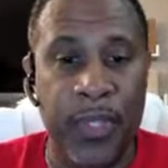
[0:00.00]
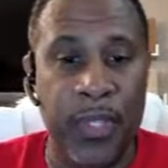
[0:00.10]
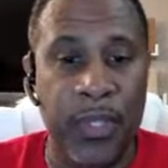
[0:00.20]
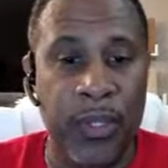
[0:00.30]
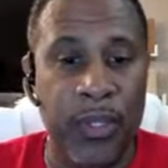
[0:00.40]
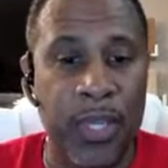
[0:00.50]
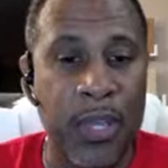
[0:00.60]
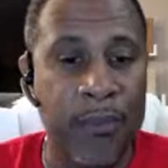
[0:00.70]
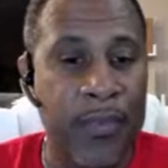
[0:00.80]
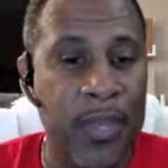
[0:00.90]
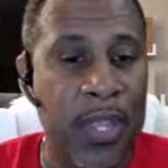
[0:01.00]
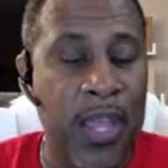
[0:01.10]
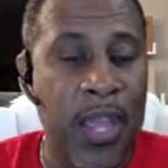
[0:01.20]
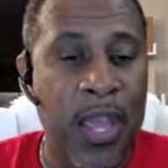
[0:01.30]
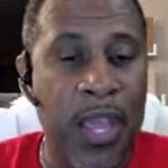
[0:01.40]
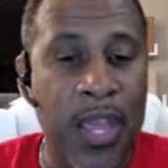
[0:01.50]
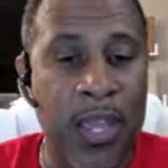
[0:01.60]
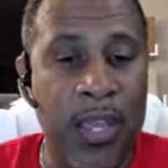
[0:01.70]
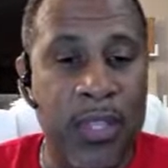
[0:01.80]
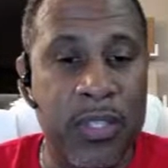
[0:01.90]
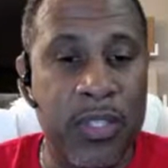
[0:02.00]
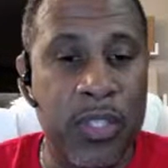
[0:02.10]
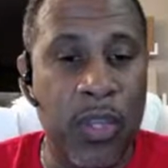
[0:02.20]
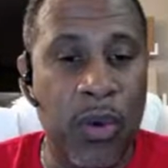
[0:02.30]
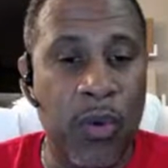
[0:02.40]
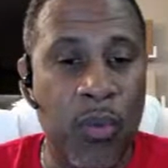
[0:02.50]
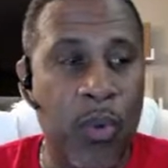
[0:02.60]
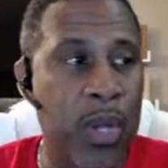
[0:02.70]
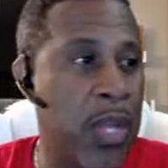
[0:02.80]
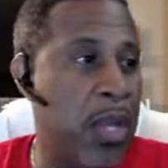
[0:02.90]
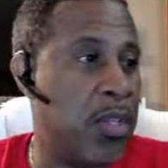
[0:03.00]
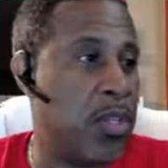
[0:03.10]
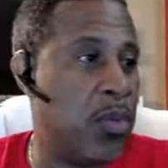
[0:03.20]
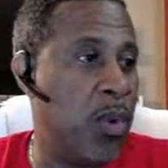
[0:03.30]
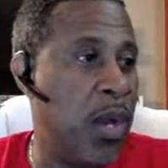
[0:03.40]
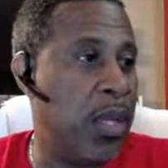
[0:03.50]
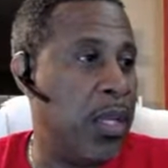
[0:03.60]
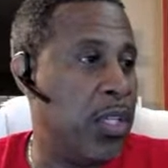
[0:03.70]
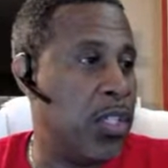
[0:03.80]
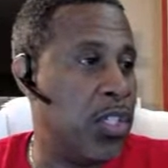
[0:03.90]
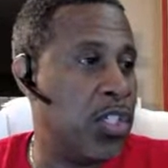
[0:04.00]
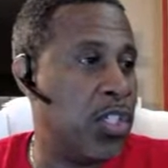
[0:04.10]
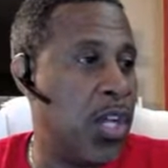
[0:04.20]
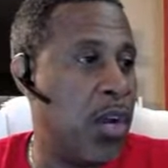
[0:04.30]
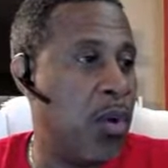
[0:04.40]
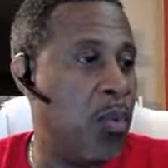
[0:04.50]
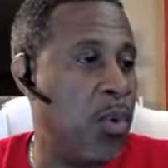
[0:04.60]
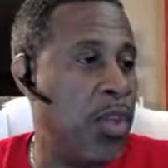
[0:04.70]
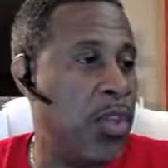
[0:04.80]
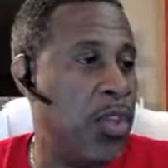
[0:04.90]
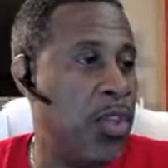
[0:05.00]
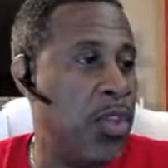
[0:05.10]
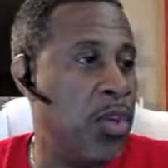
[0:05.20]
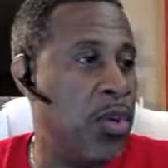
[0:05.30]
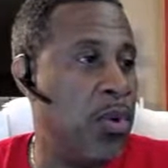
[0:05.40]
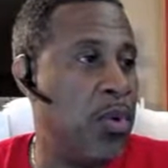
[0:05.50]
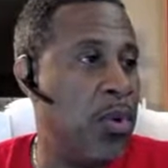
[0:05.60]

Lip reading: Okay? And so what else do I need to share with you?